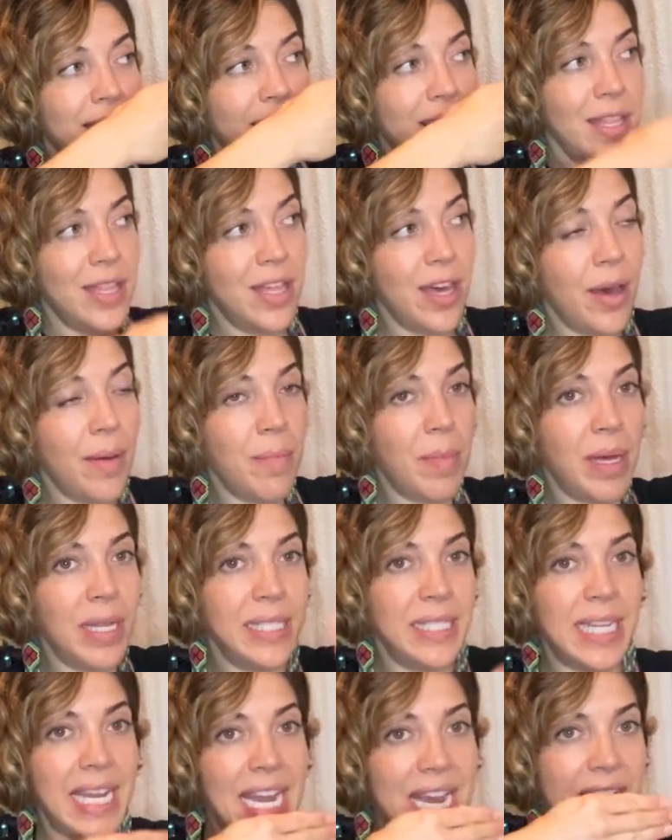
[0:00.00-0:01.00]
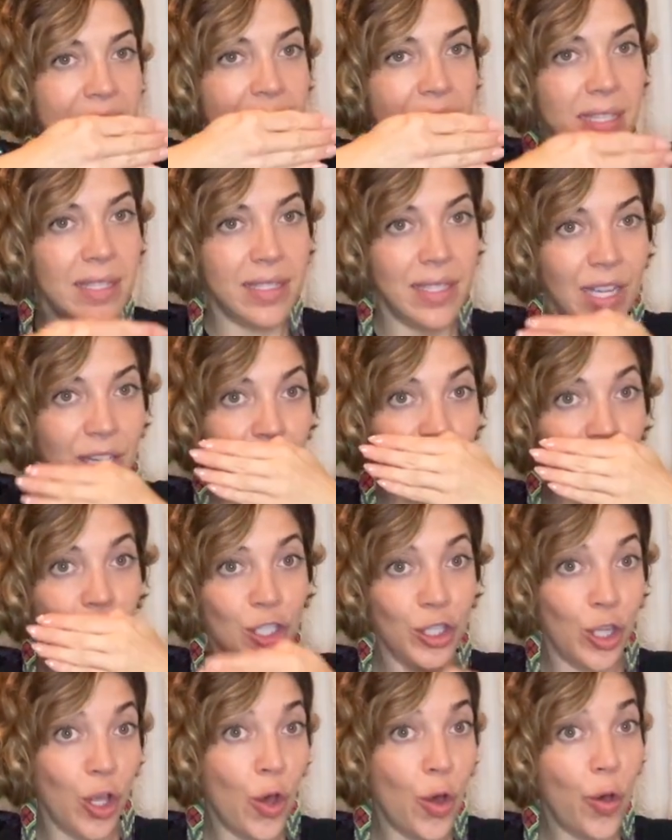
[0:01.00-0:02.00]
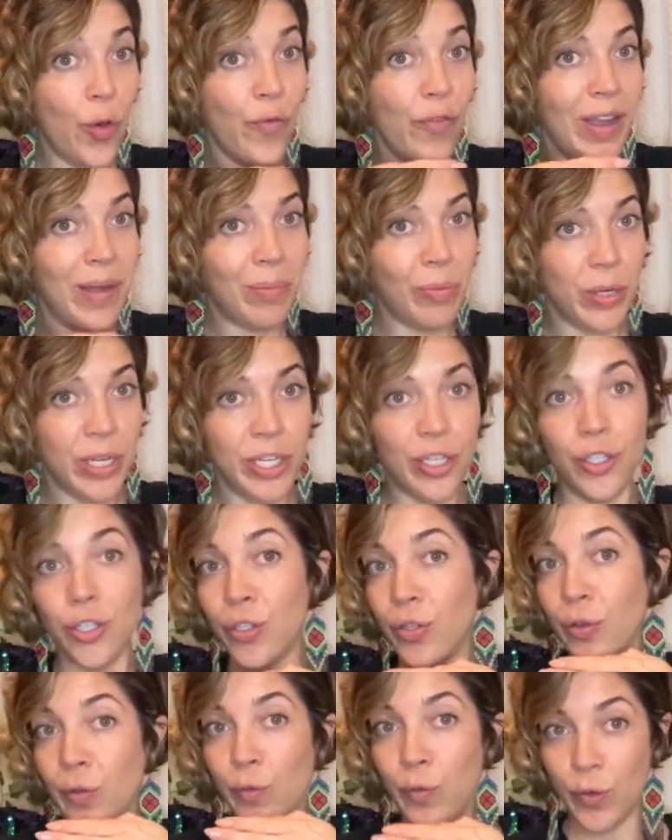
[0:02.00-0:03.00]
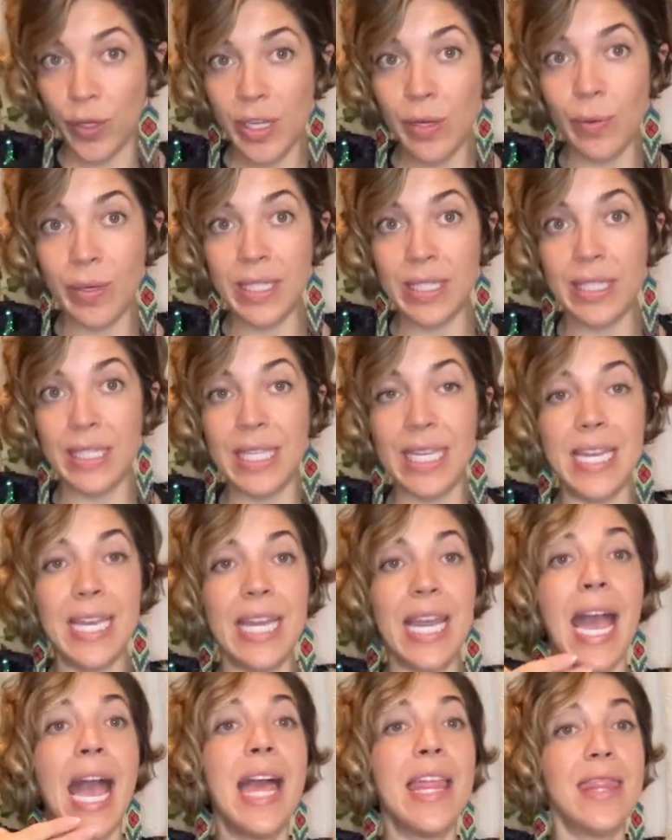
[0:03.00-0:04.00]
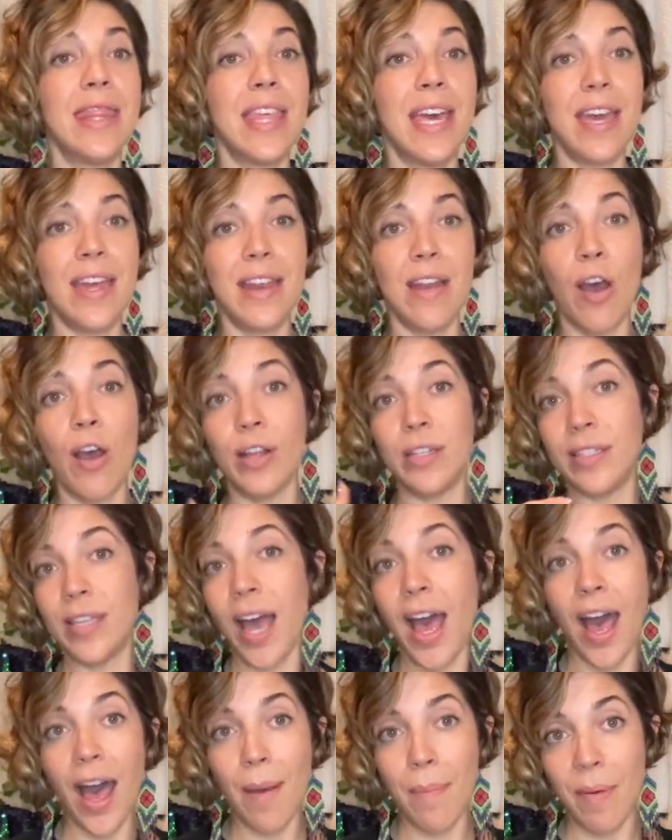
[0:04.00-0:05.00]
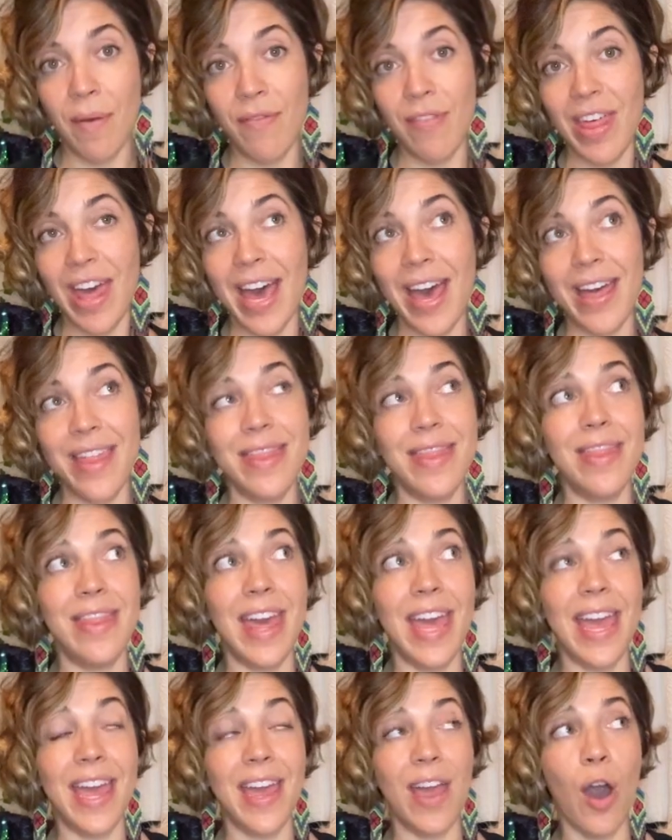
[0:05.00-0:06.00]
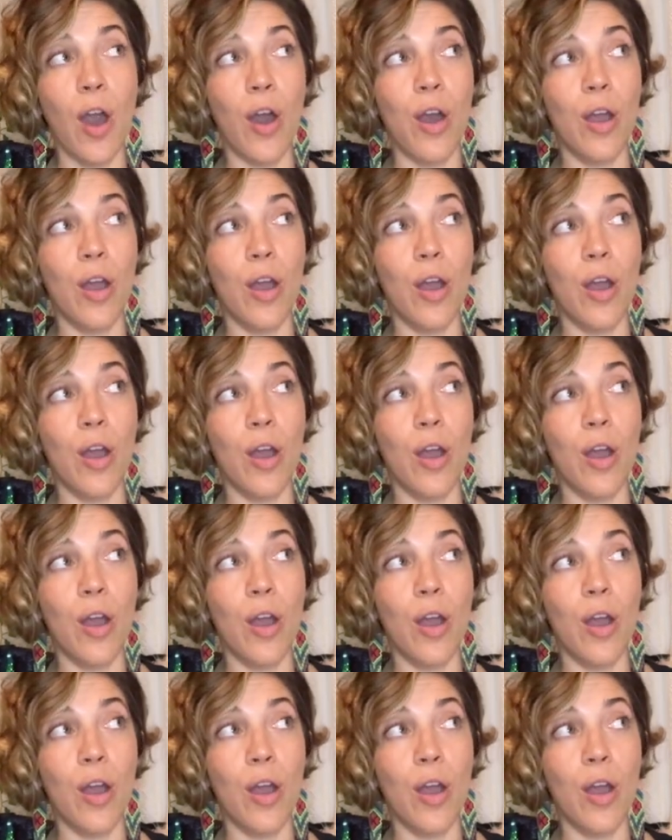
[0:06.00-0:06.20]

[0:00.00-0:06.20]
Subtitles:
the mundane is such a low vibrational frequency. And then on top of that, the